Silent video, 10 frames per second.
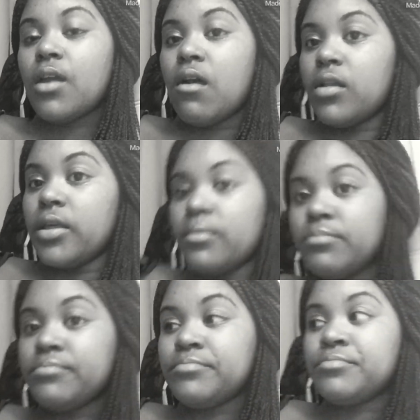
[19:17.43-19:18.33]
all that
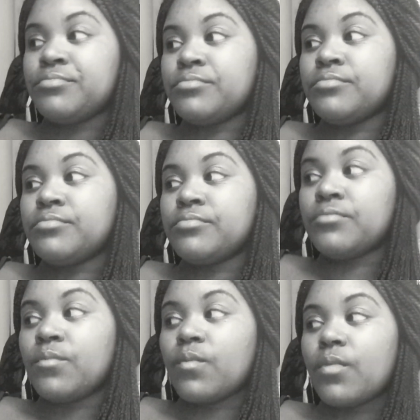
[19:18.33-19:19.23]

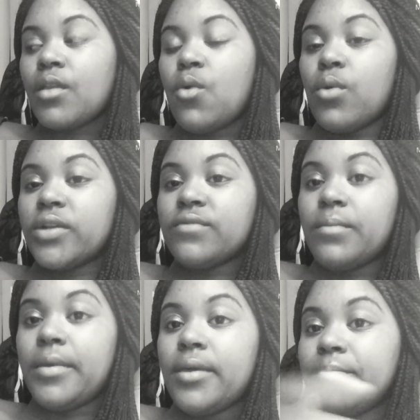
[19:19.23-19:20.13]
works for
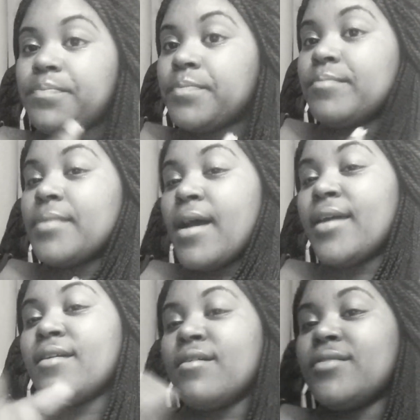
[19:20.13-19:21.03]
me.
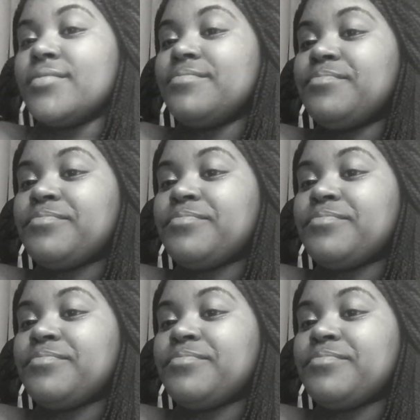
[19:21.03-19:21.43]
Bye, y'all.